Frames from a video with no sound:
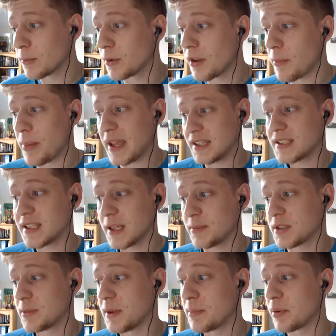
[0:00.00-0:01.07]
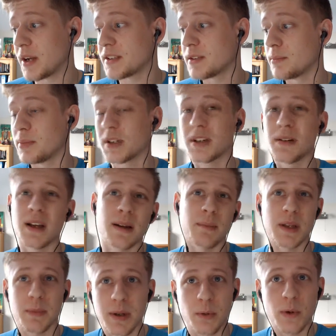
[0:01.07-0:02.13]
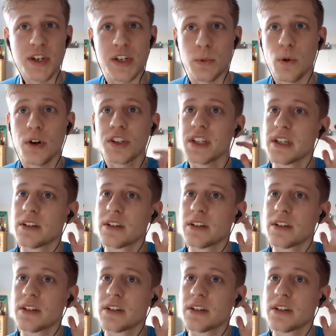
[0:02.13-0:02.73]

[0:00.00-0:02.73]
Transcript: One of the best tips to be present, but can be a bit wishy-washy.